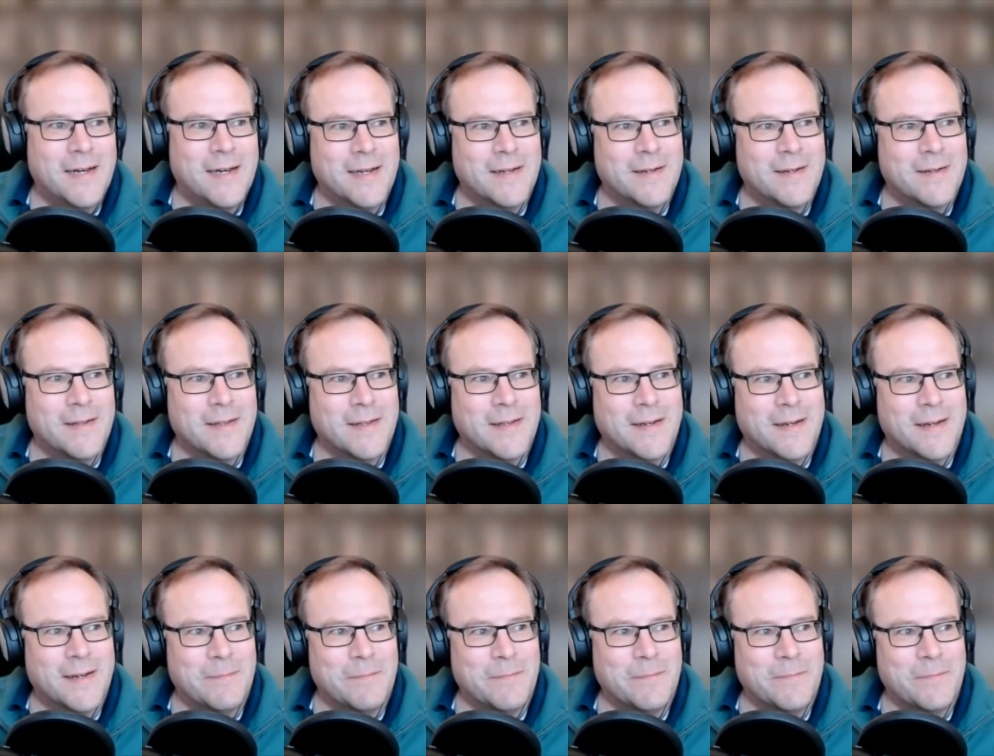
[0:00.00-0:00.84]
So,
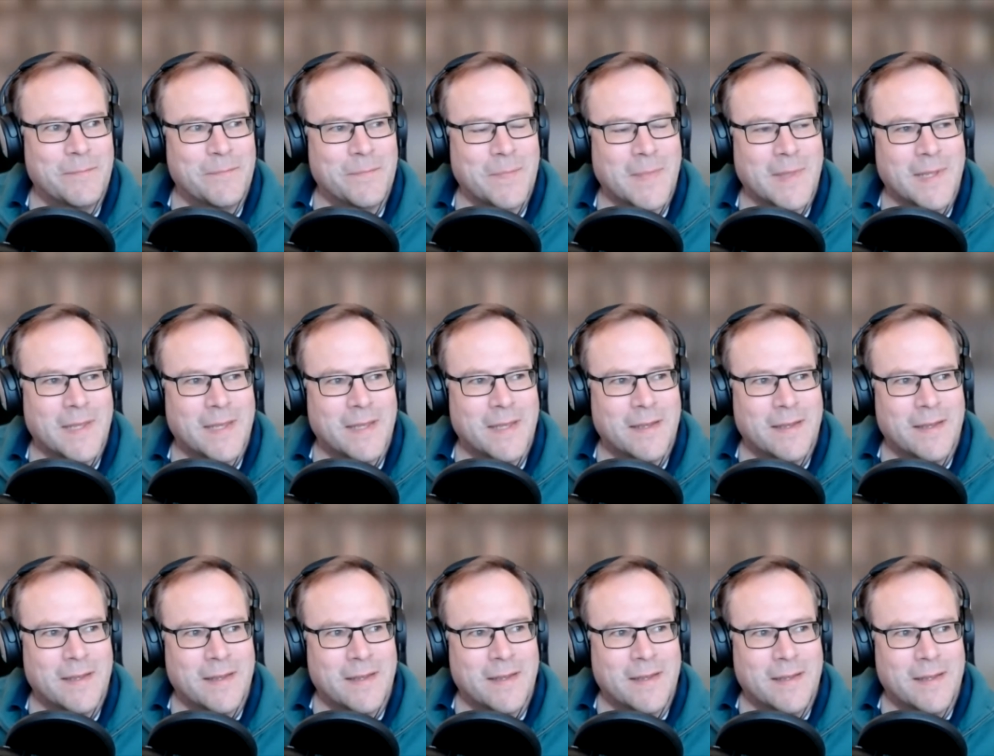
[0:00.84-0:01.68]
um,
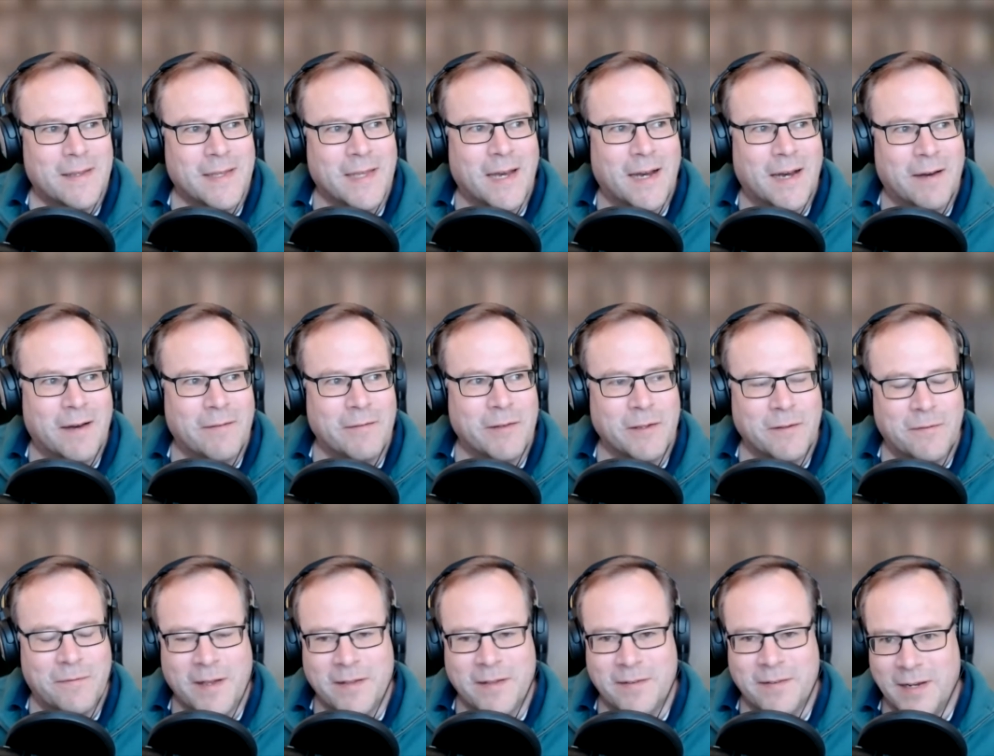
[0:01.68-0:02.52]
yeah, I mean, it's
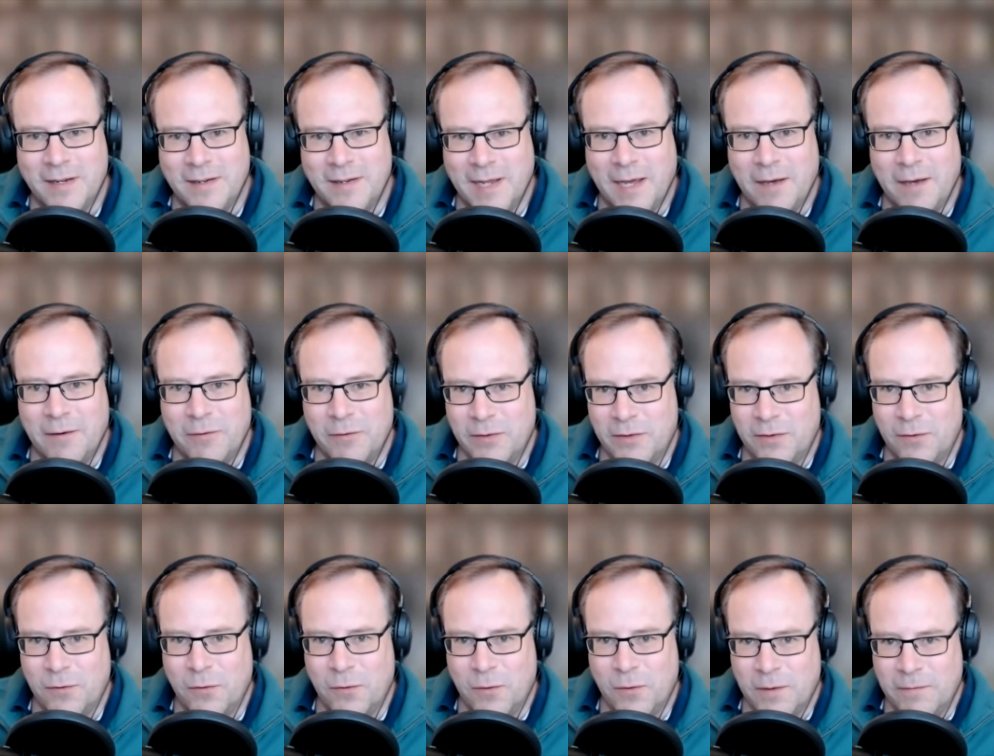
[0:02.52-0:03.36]
fascinating how it's
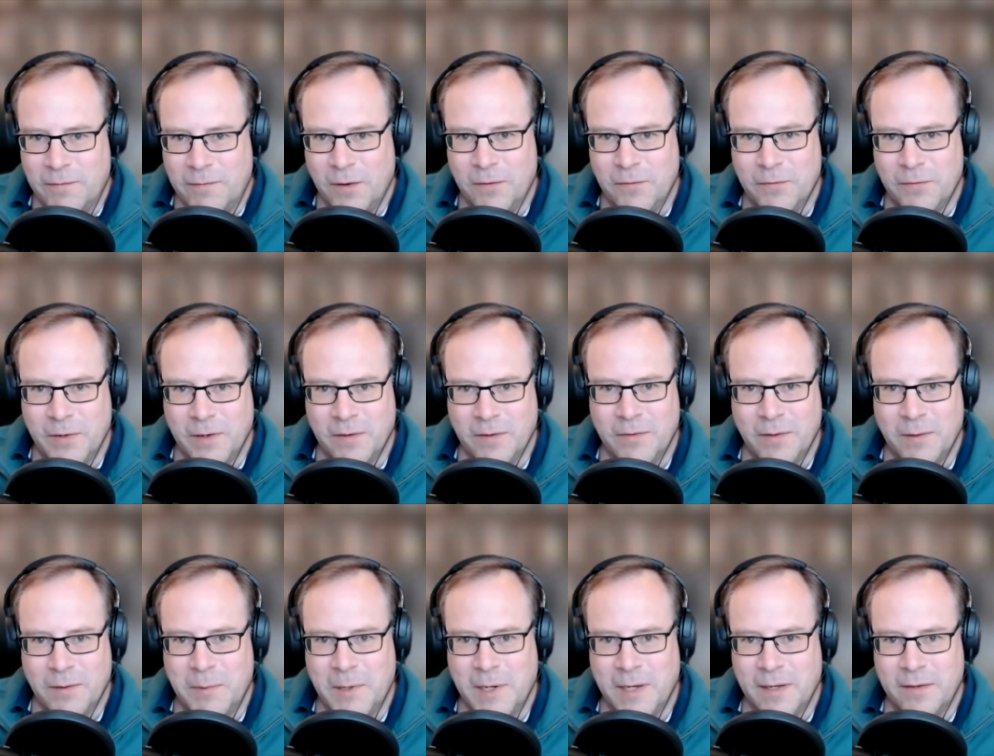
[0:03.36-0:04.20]
all evolved over the
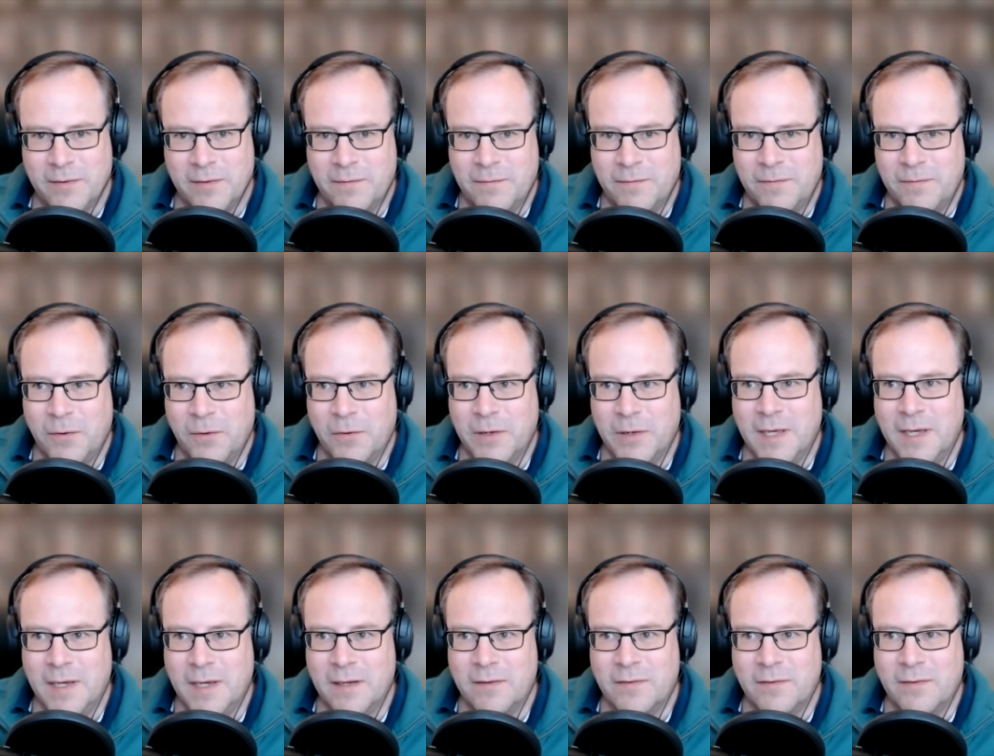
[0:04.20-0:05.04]
past four
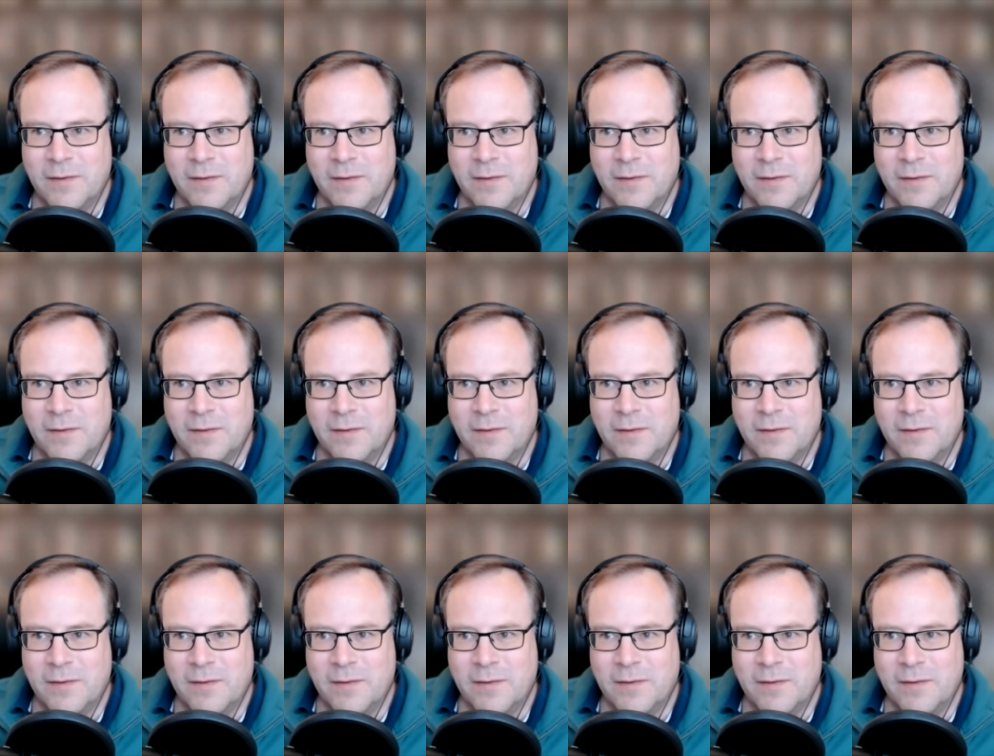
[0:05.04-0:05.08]
years.